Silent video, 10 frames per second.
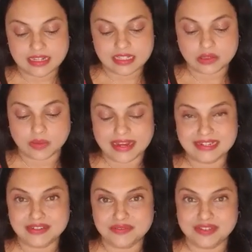It's
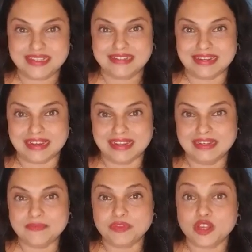quite a
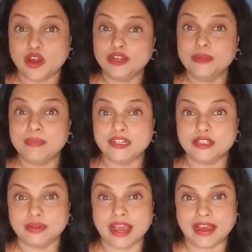versatile condiment
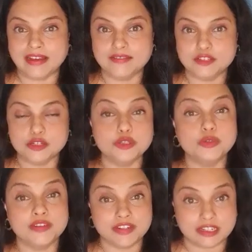to have, so do
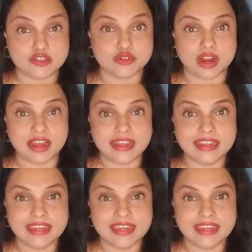give it a try,